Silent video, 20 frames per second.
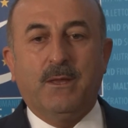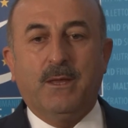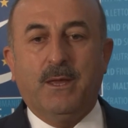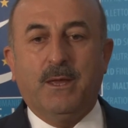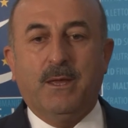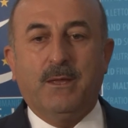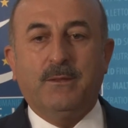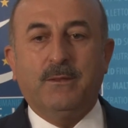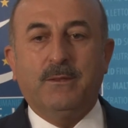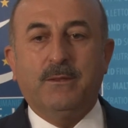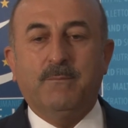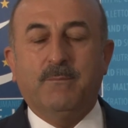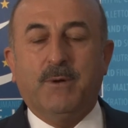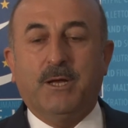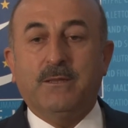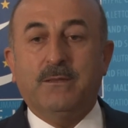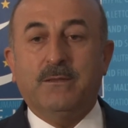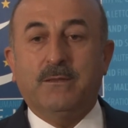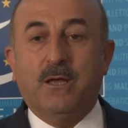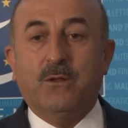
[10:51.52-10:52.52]
And,
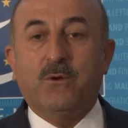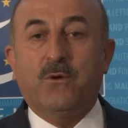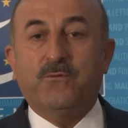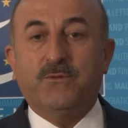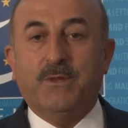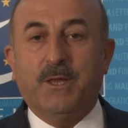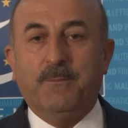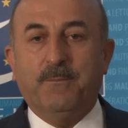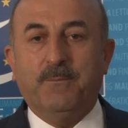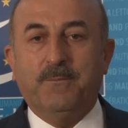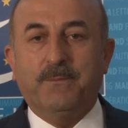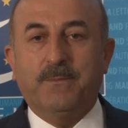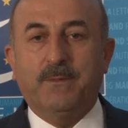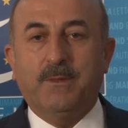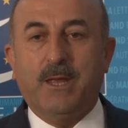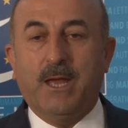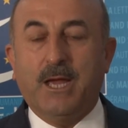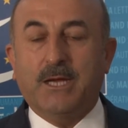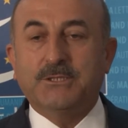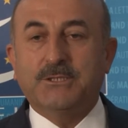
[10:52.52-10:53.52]
but none of them
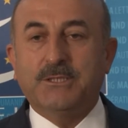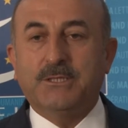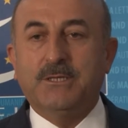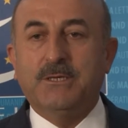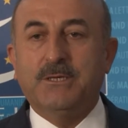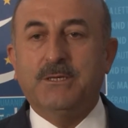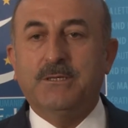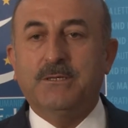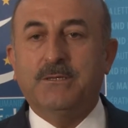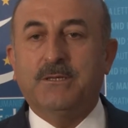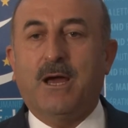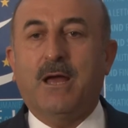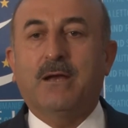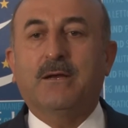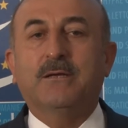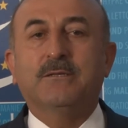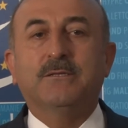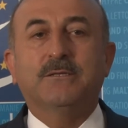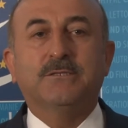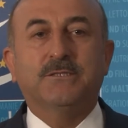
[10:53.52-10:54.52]
actually
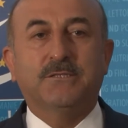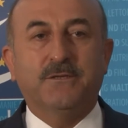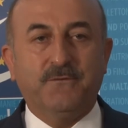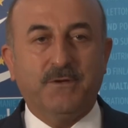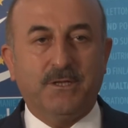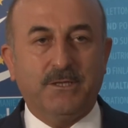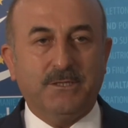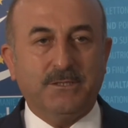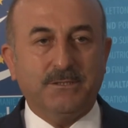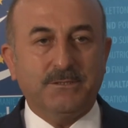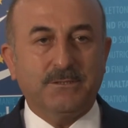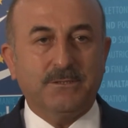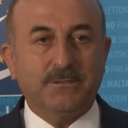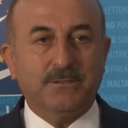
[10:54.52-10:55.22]
targeted civilians.